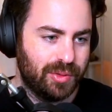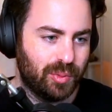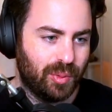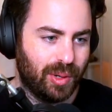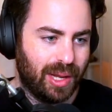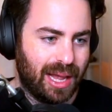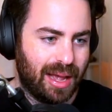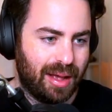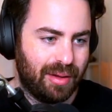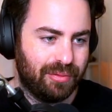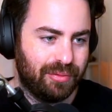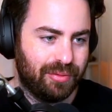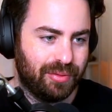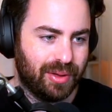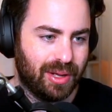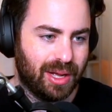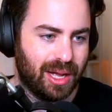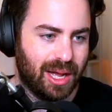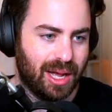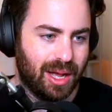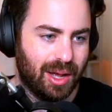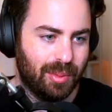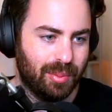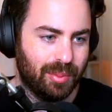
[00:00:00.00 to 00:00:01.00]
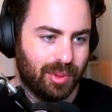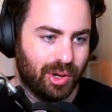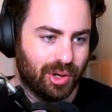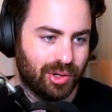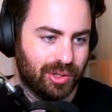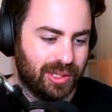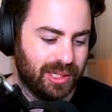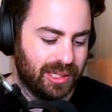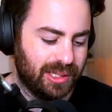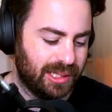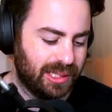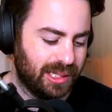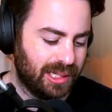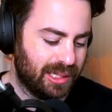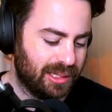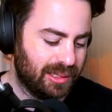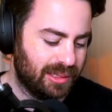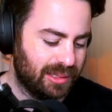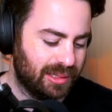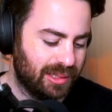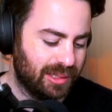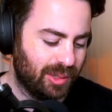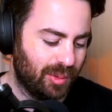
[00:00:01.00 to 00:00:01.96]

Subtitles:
We have Cartesia,